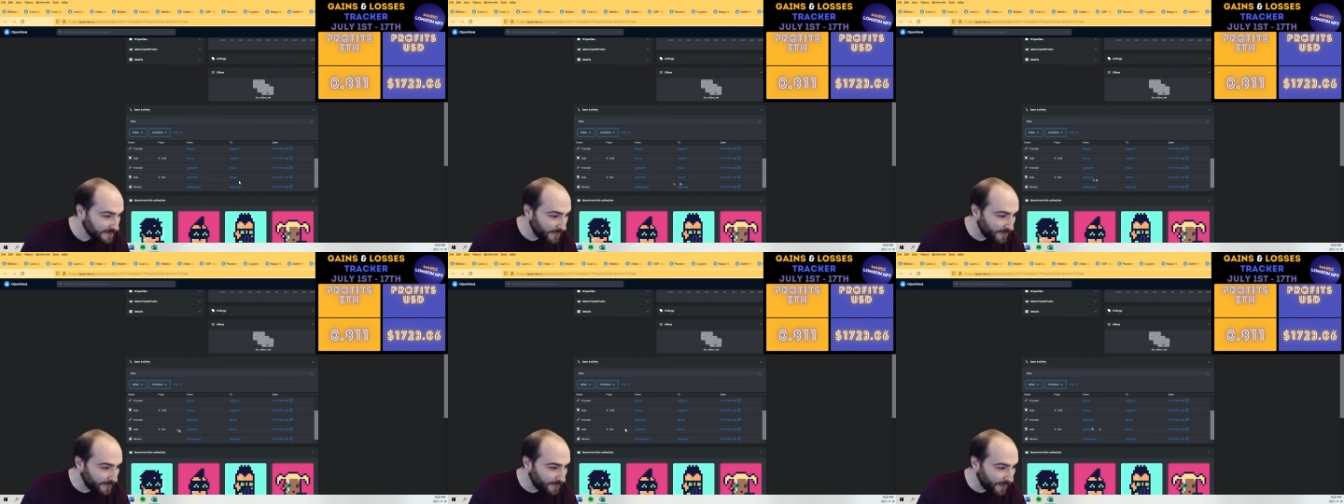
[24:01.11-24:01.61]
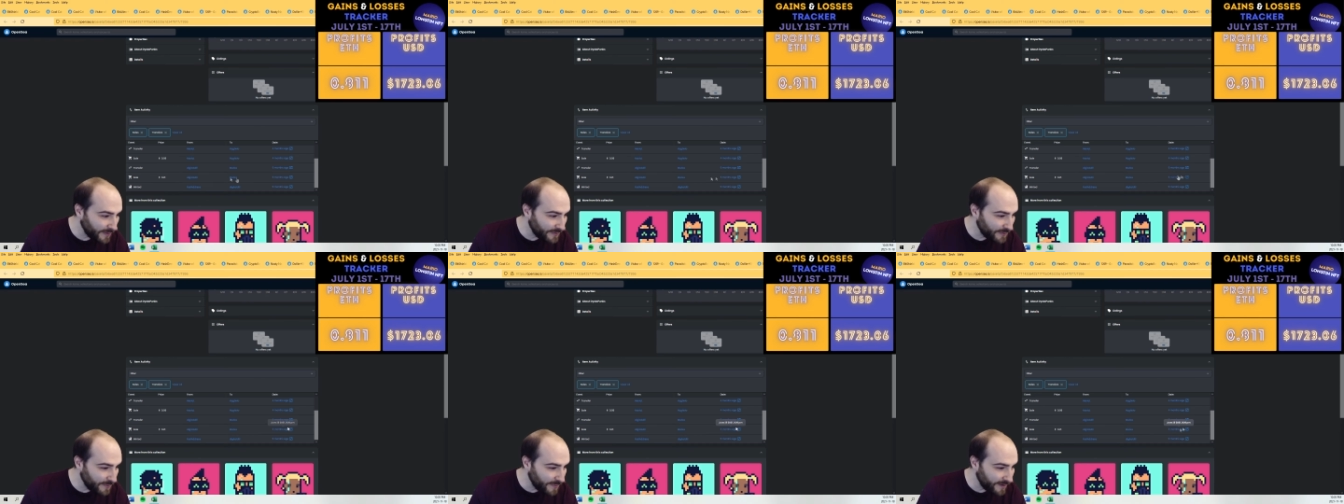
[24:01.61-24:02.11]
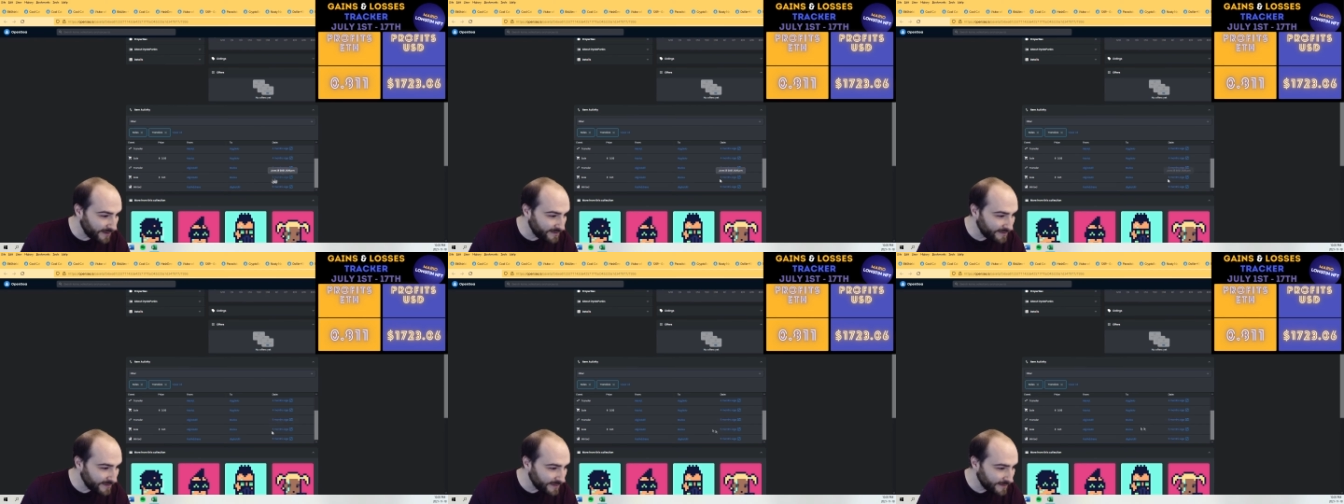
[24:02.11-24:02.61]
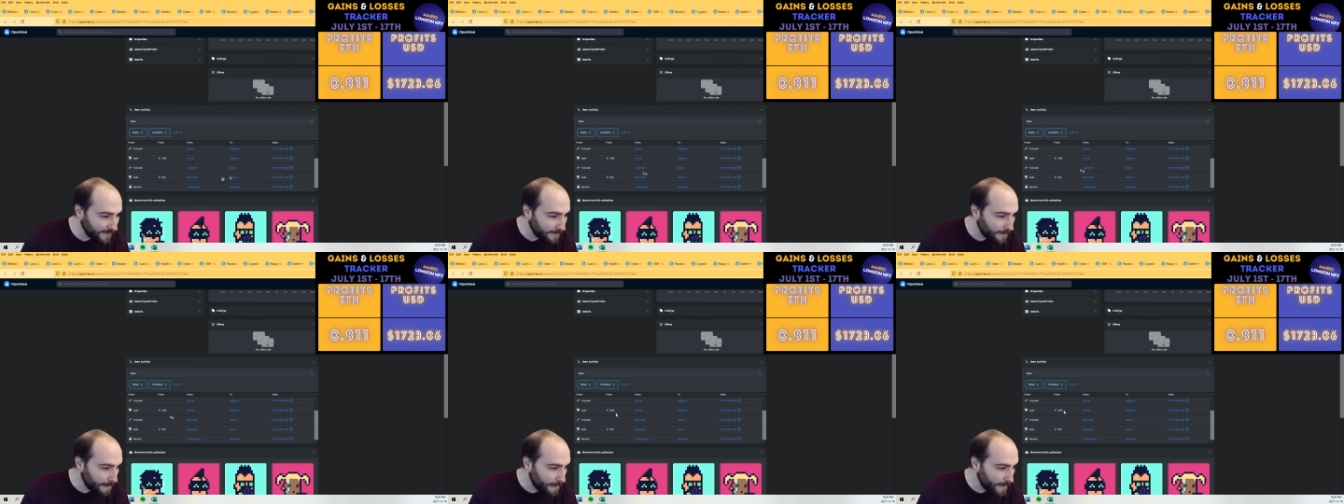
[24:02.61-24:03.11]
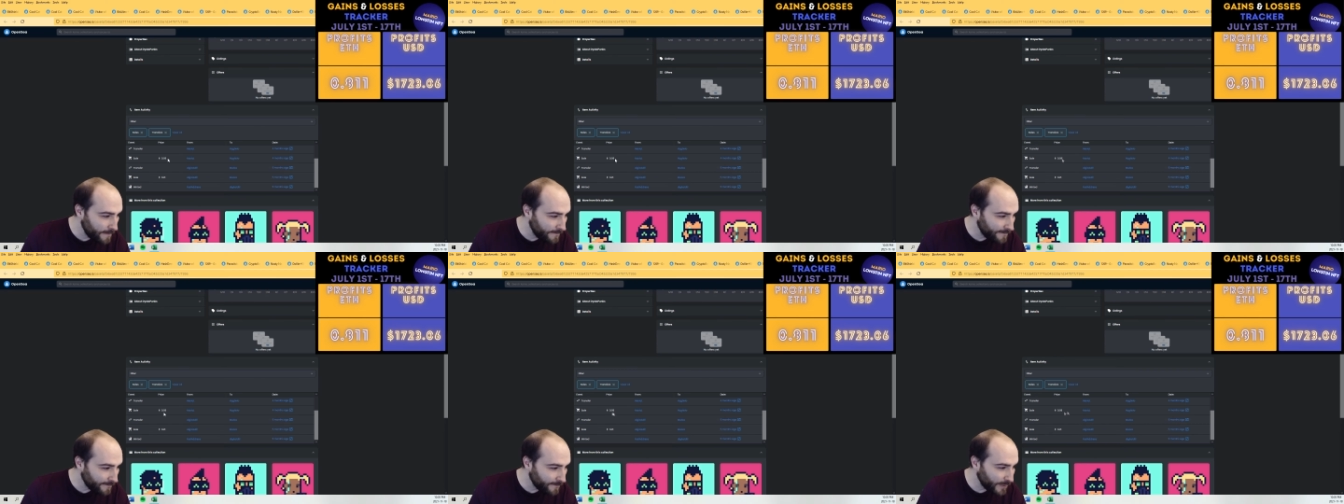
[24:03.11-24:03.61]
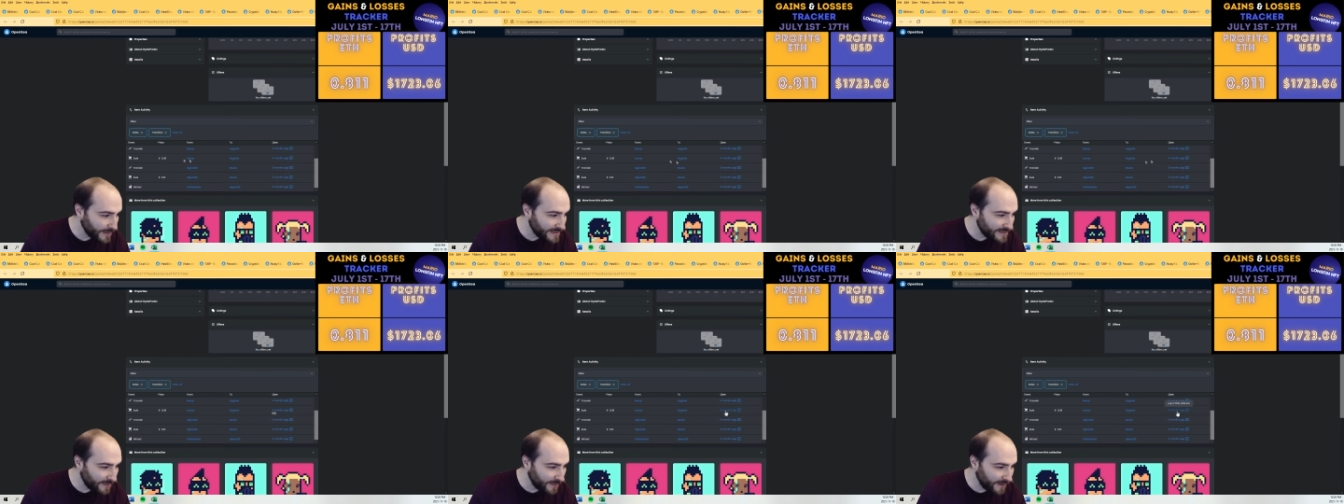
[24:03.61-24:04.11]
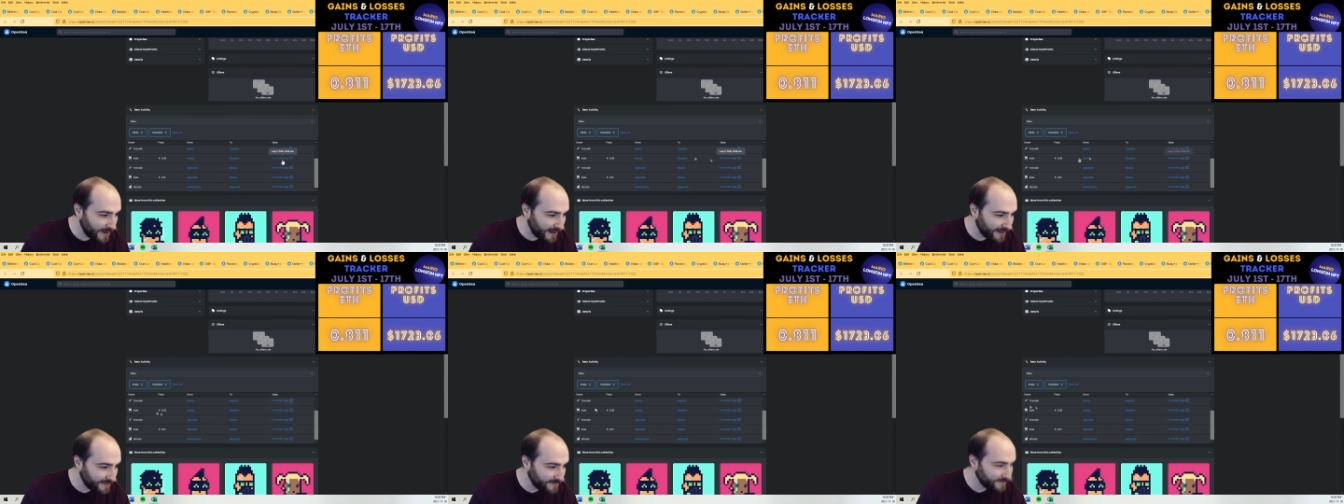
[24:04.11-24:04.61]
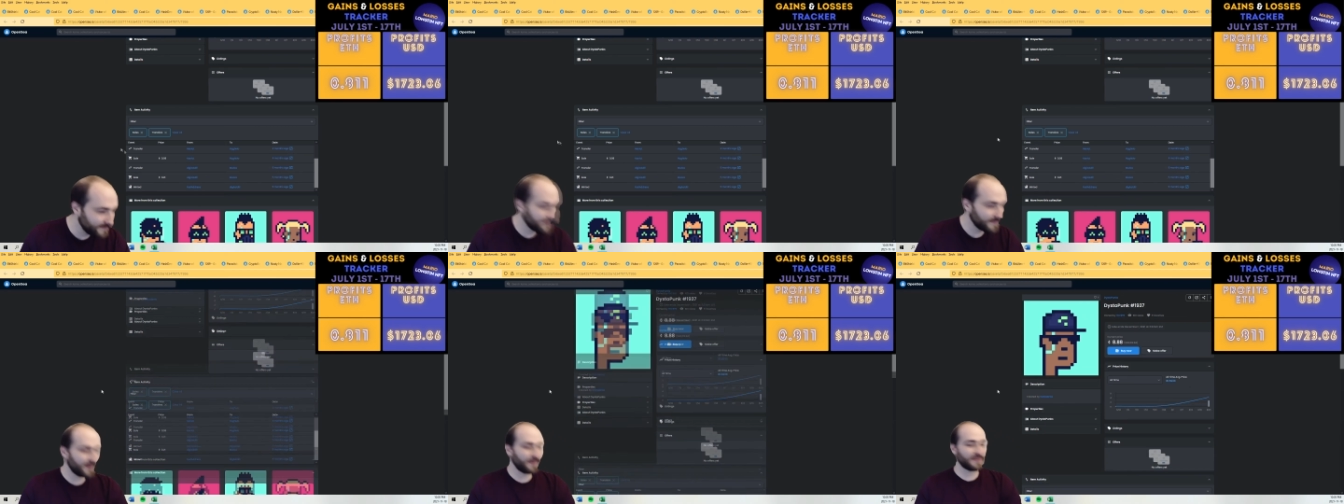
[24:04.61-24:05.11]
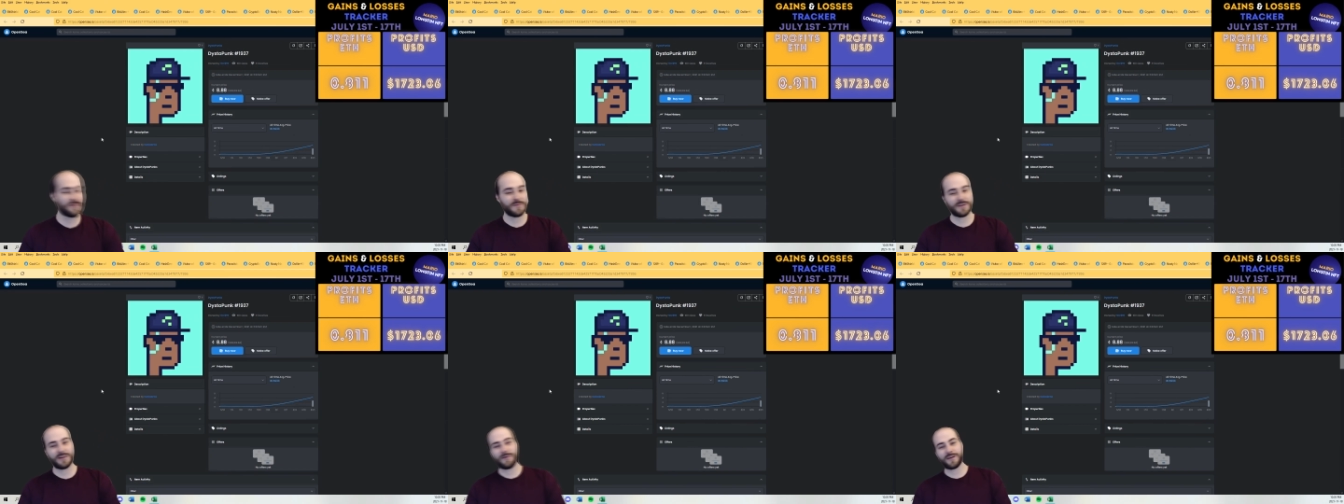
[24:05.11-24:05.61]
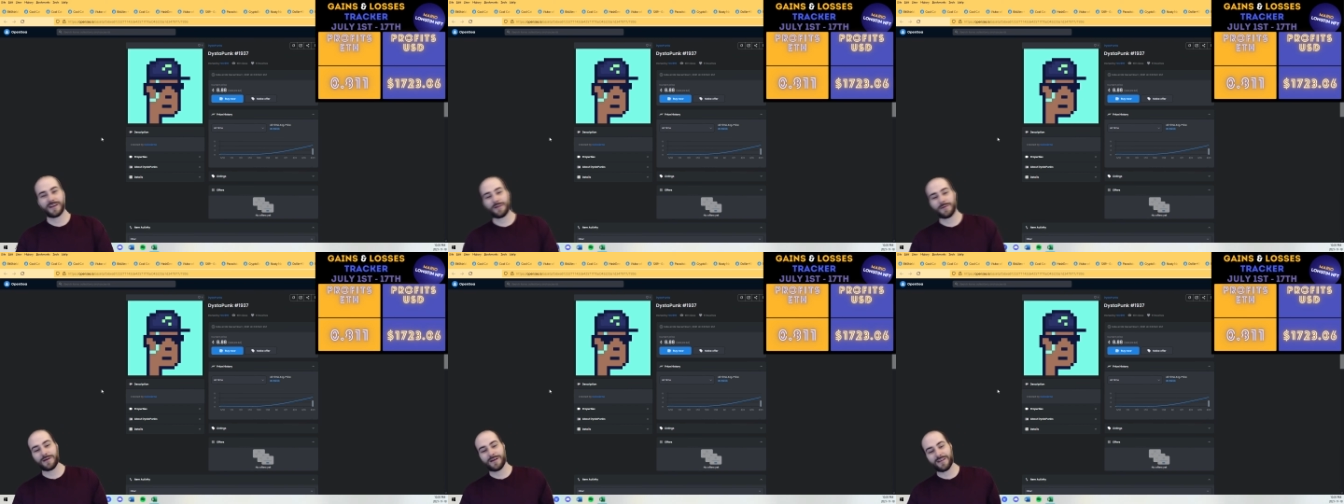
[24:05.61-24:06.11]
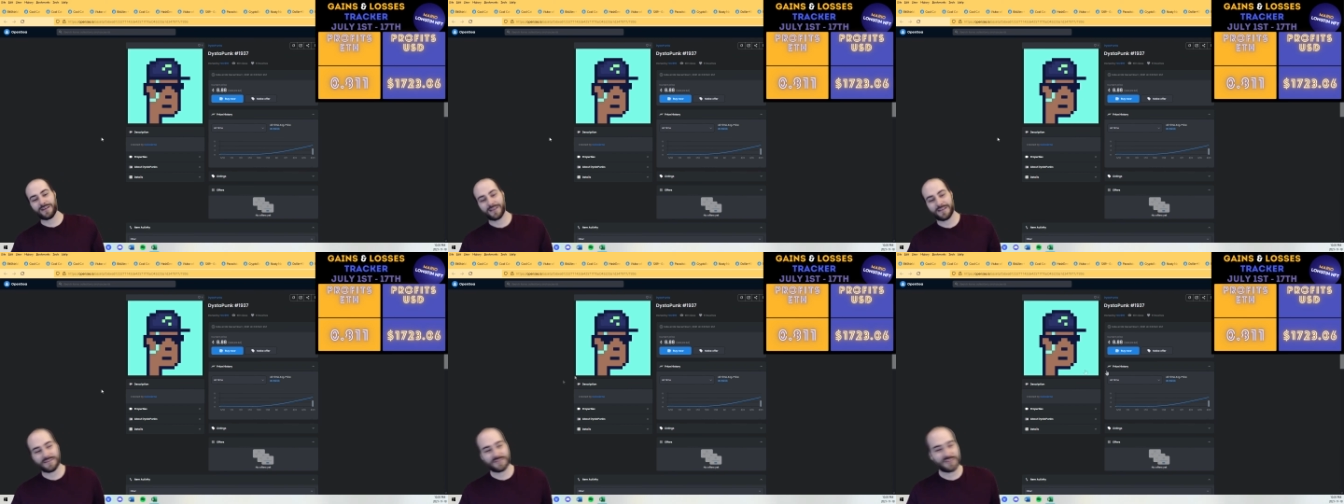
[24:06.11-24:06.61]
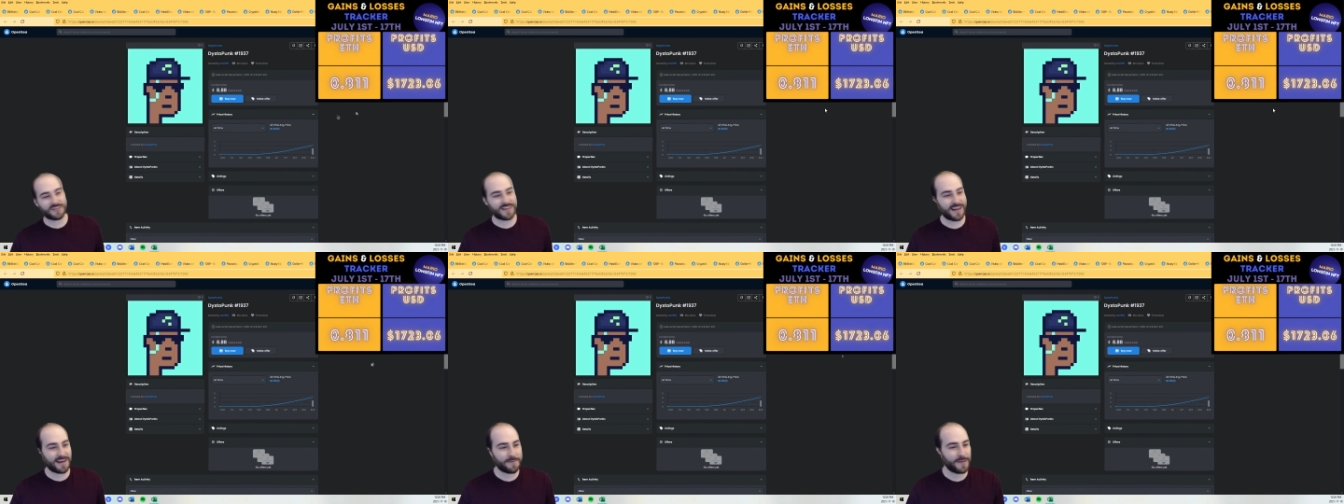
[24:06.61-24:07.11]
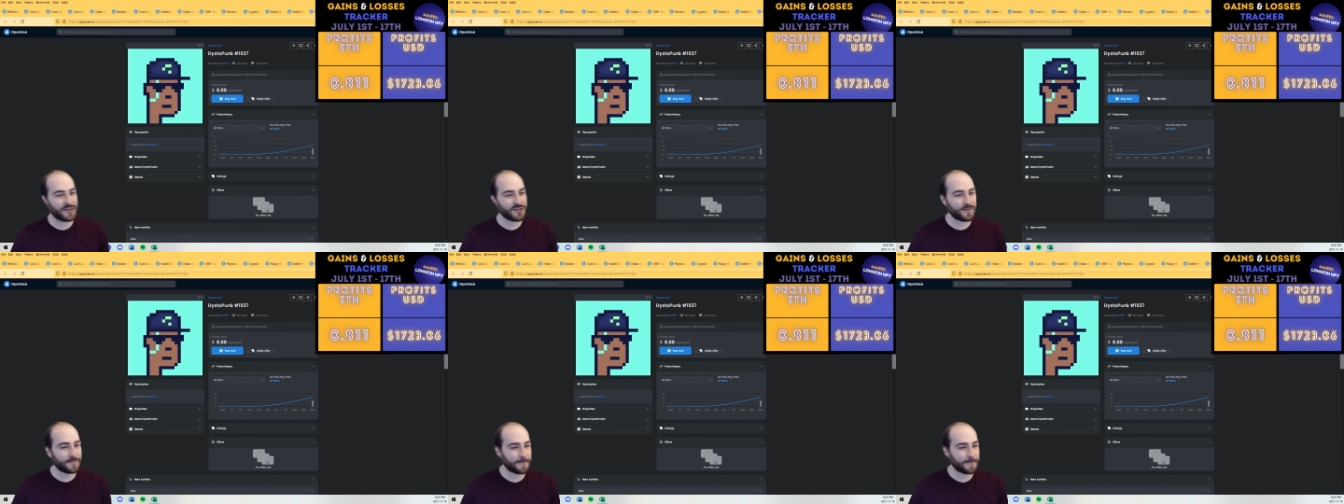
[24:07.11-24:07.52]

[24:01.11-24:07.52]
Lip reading: 0.21, 0.09. It wasn't really going anywhere, and I was just getting impatient.